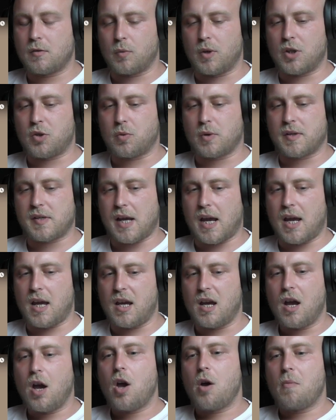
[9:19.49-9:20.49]
which was
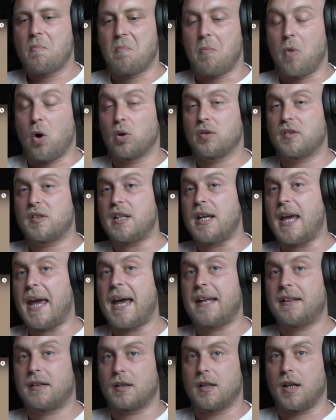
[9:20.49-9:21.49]
a
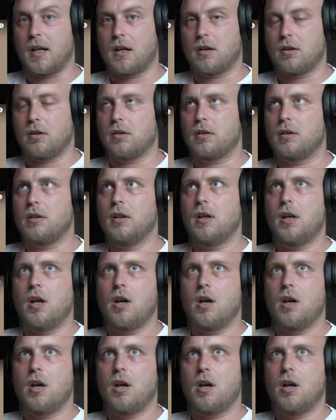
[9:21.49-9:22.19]
multi-ethnical